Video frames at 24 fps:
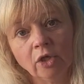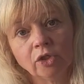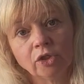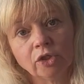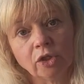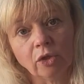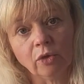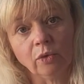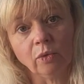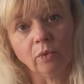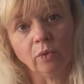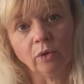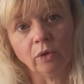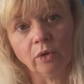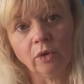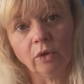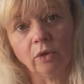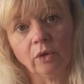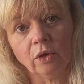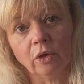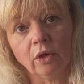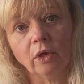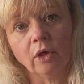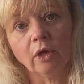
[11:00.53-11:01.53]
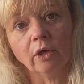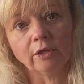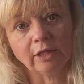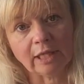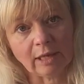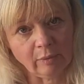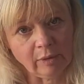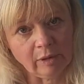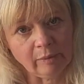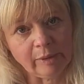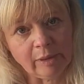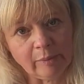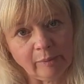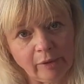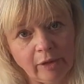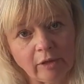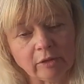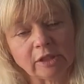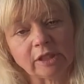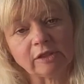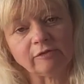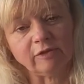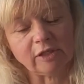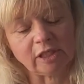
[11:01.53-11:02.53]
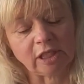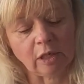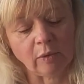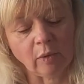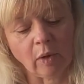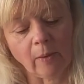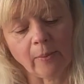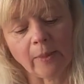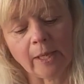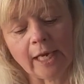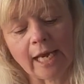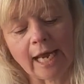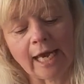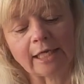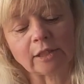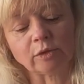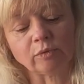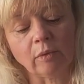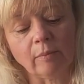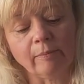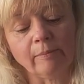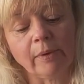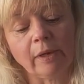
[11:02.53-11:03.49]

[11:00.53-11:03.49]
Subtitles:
So there will be a process video on the next one,